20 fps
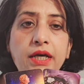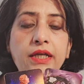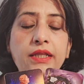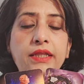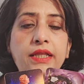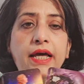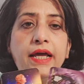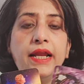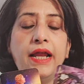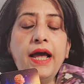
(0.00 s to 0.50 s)

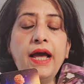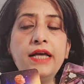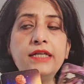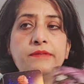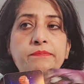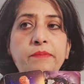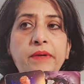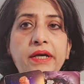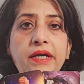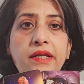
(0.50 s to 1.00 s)
There has
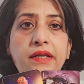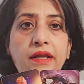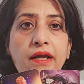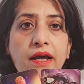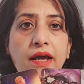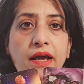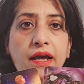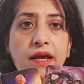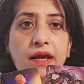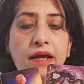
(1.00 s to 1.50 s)
been
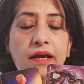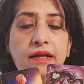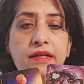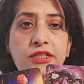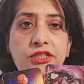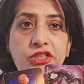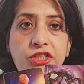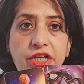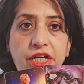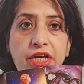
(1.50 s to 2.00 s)
a
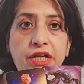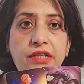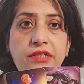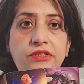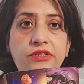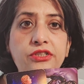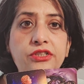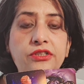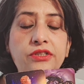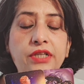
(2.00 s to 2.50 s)

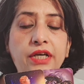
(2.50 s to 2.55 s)
change.